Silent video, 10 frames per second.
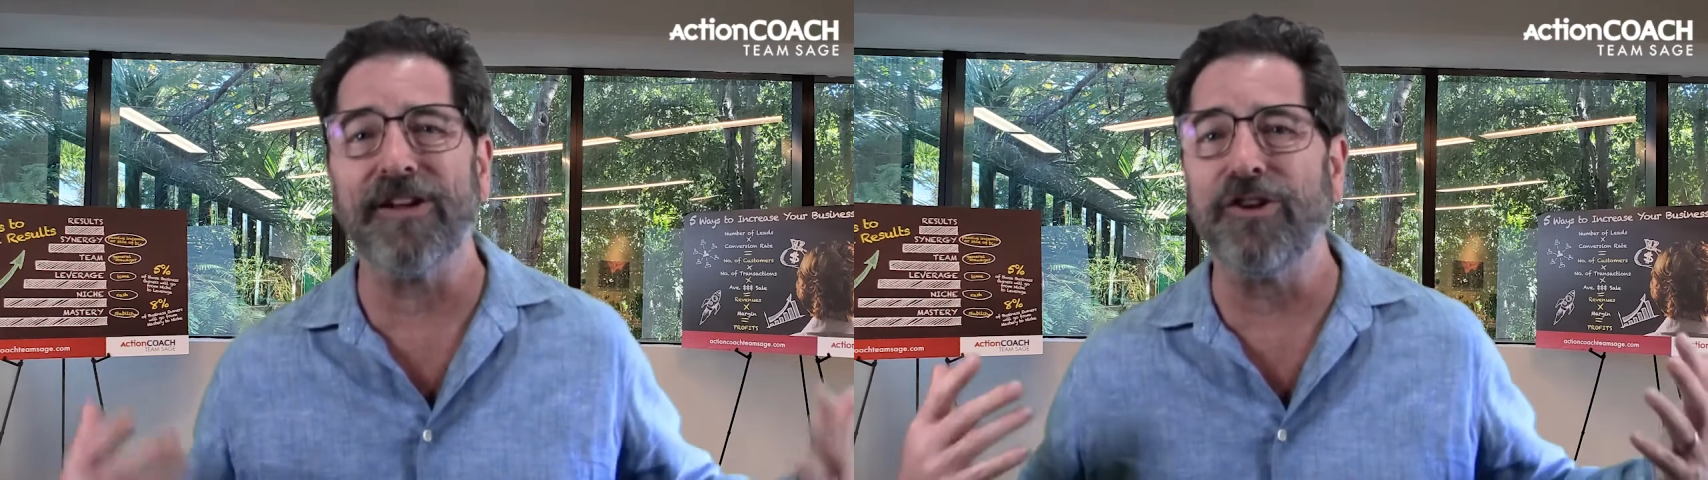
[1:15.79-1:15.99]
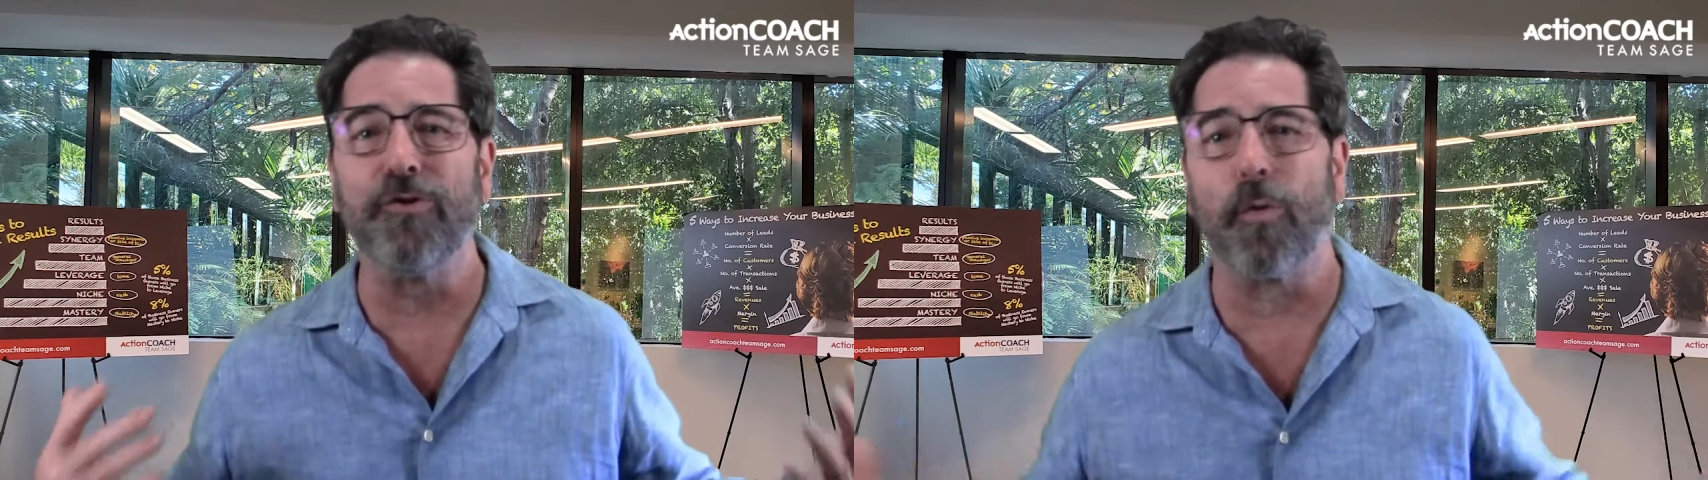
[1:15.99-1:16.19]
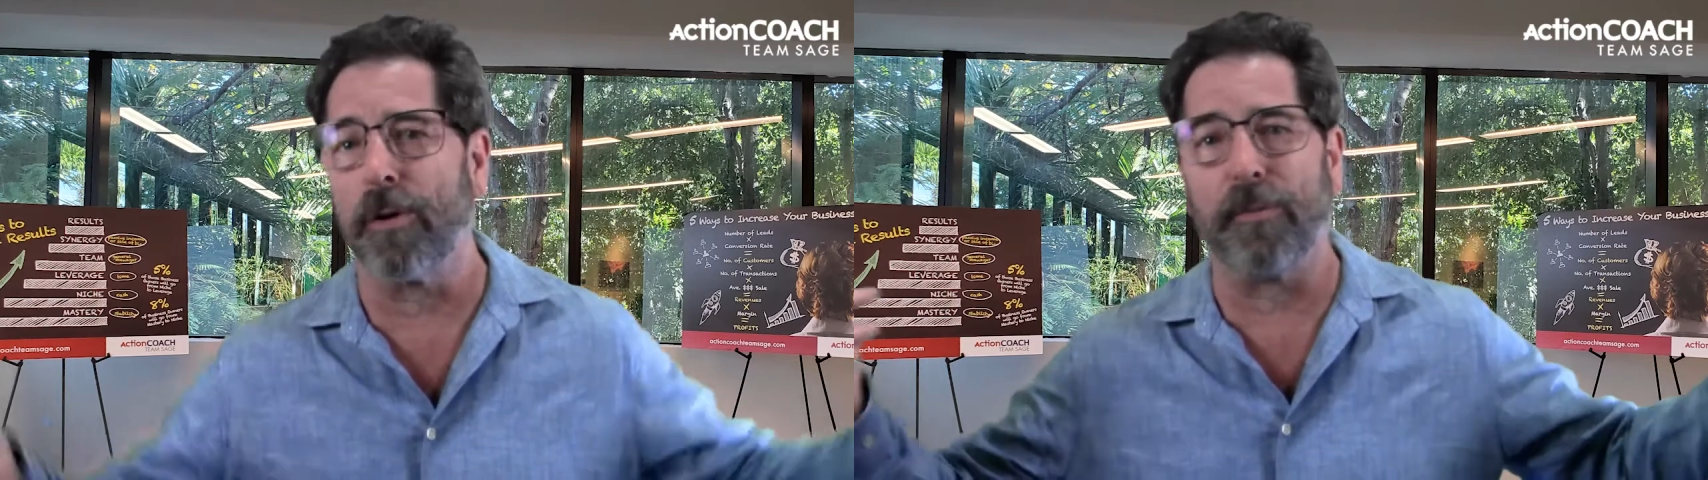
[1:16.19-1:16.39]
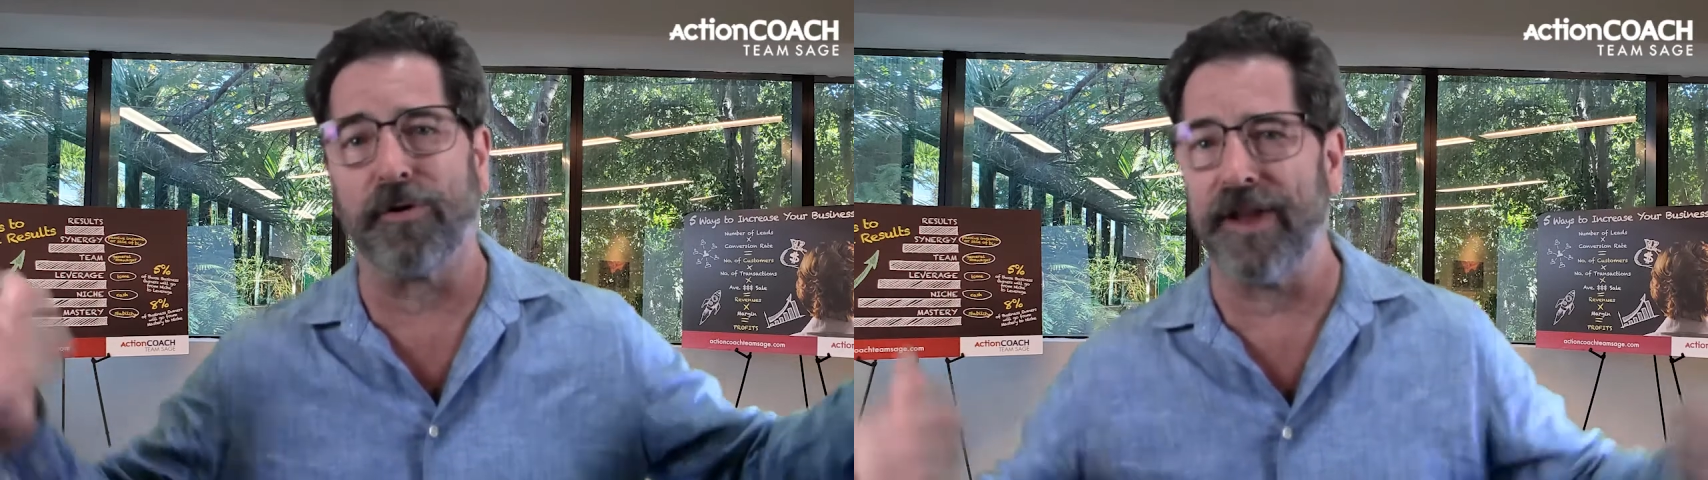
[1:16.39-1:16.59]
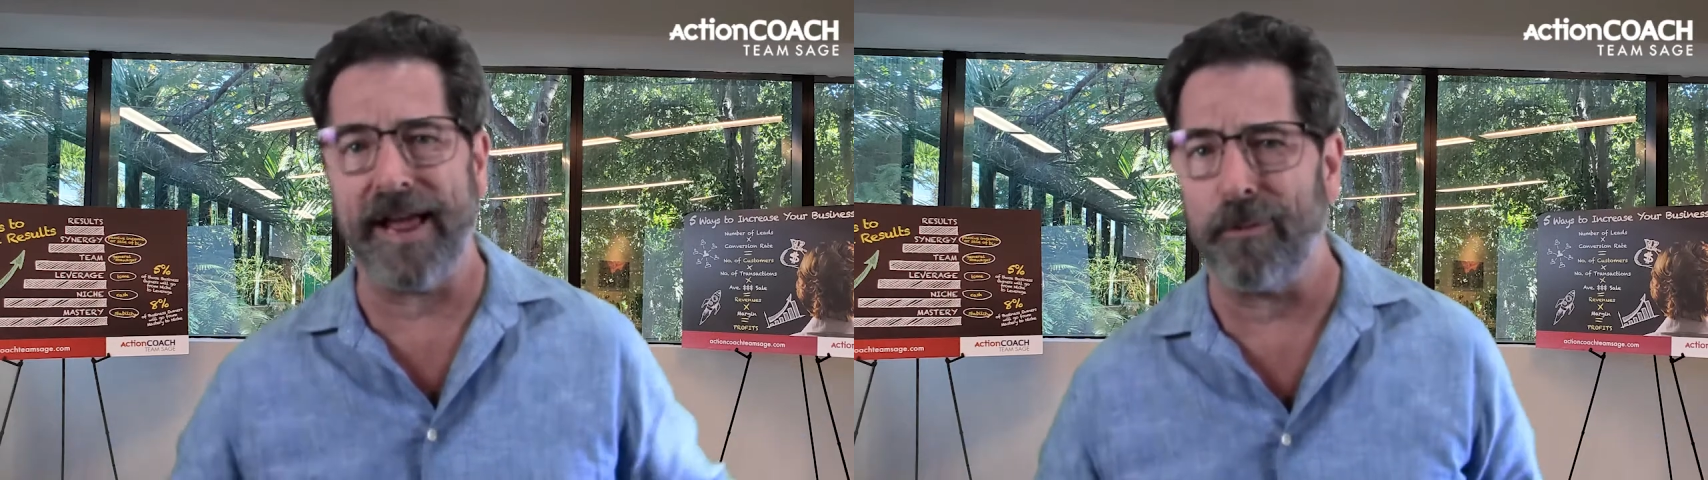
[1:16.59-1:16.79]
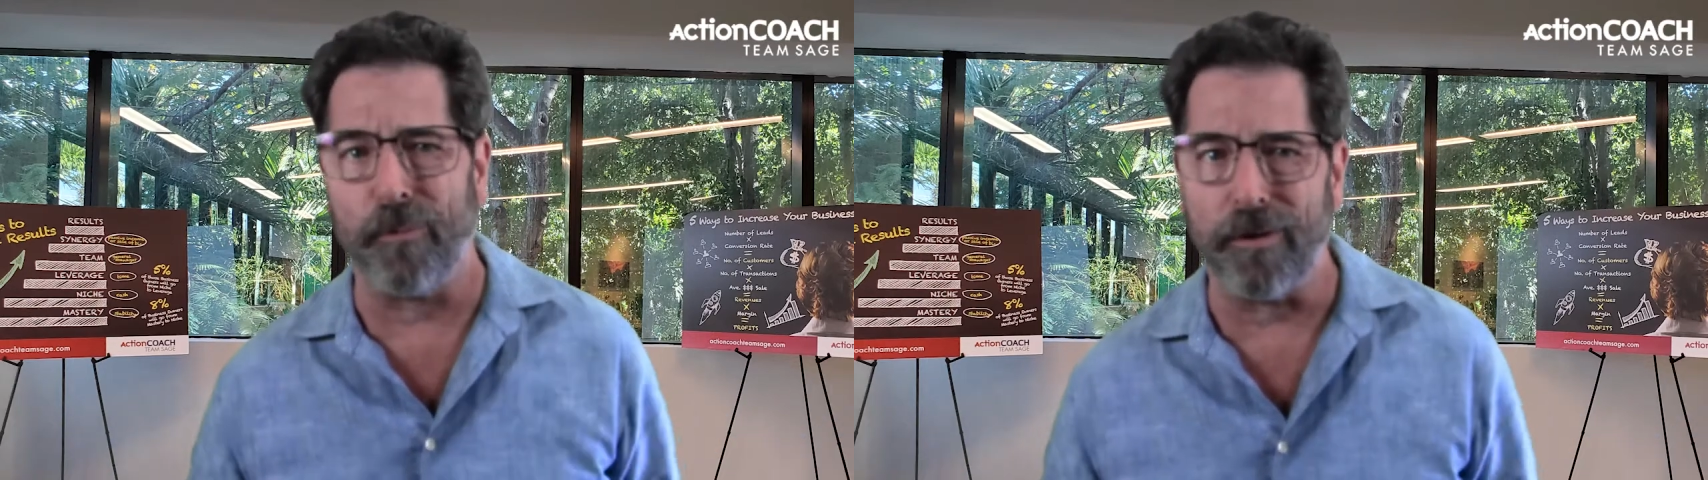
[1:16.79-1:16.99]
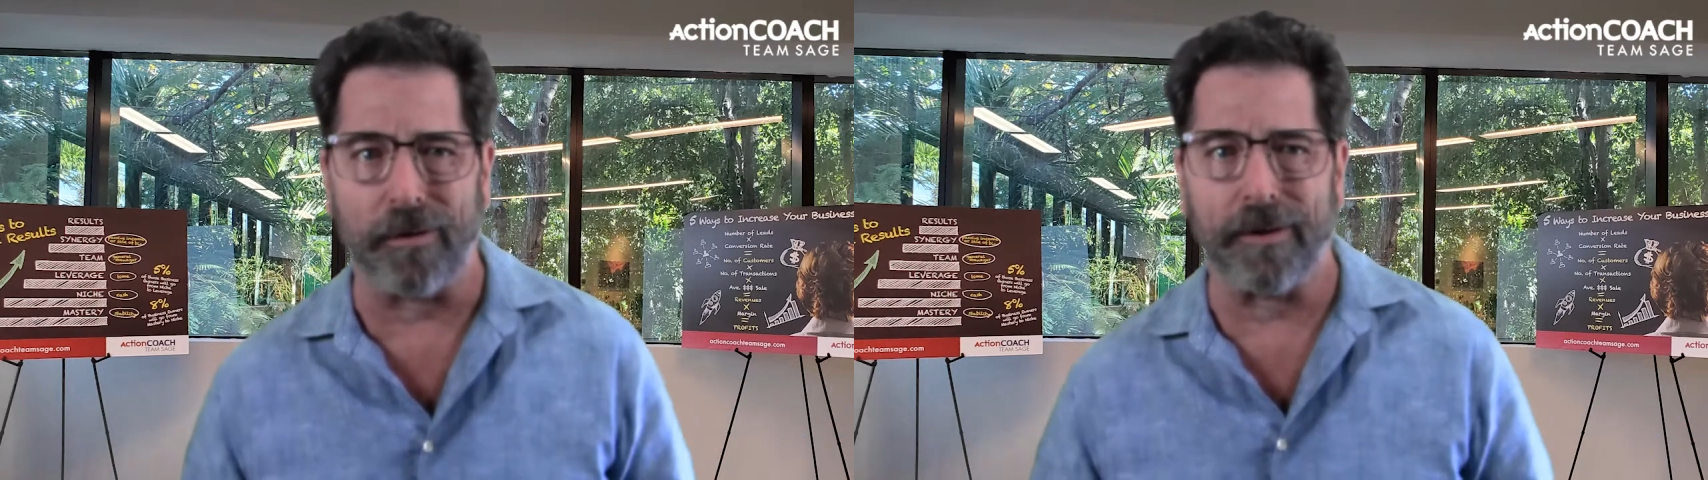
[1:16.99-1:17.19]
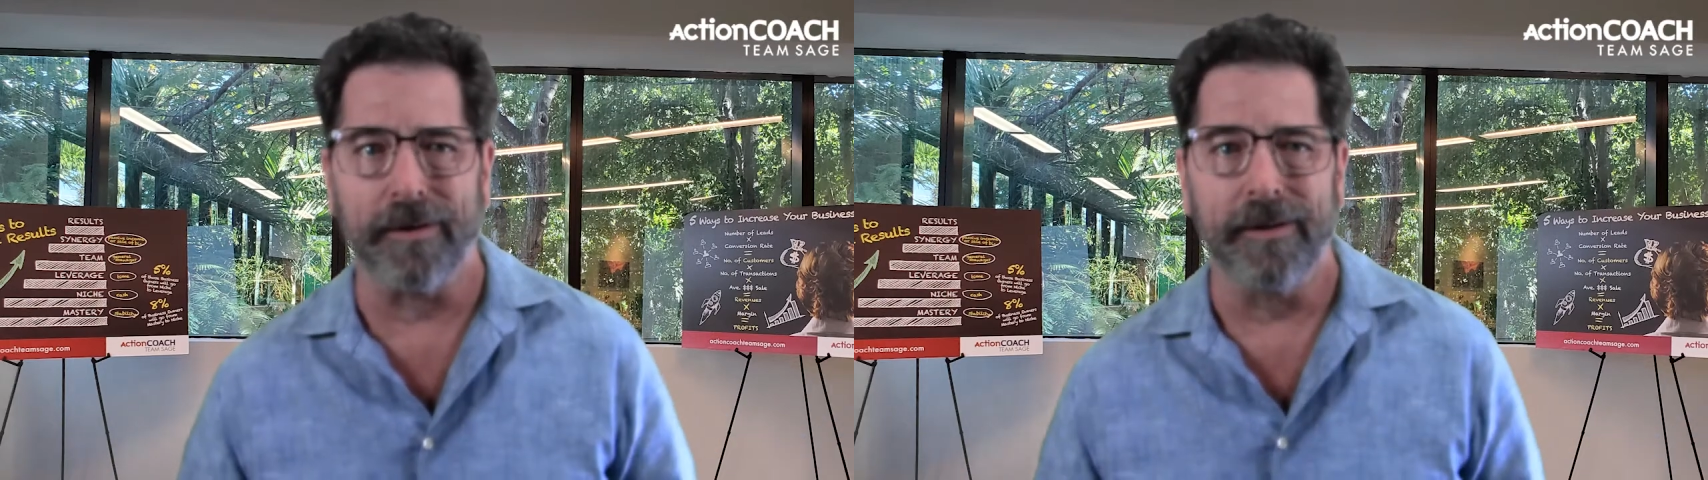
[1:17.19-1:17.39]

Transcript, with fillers: a normal day at work,